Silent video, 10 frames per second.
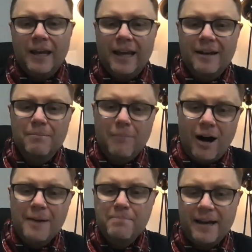in
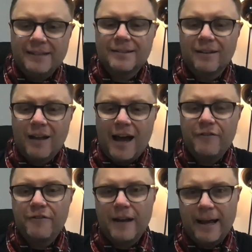My Best
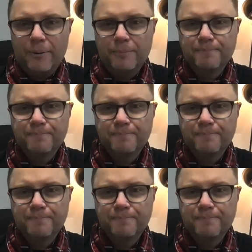Life Now.